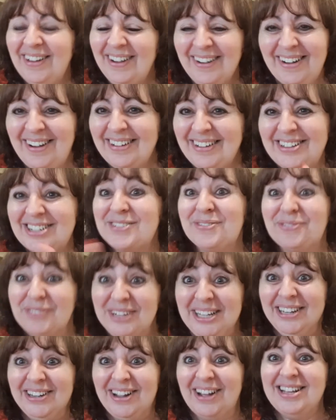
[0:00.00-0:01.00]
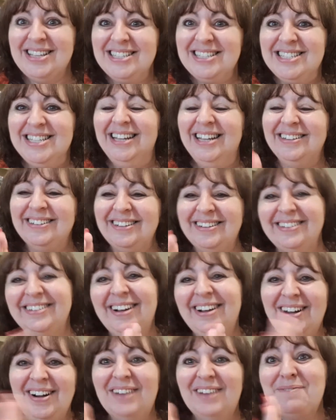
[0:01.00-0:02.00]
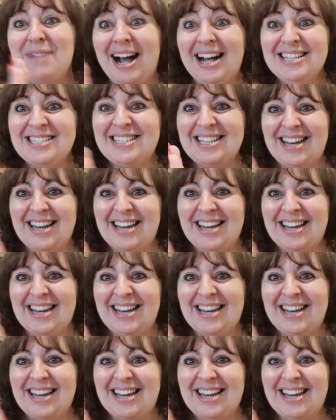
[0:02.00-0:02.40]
I just realised, past